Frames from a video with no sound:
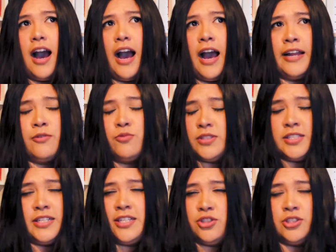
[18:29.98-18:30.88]
I
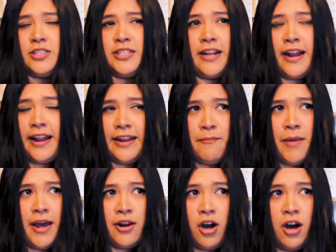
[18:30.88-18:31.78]
wasn't interested in him
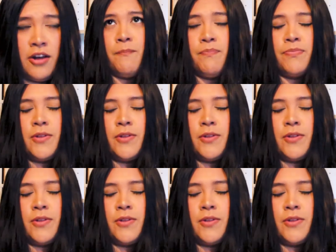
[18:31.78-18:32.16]
at all.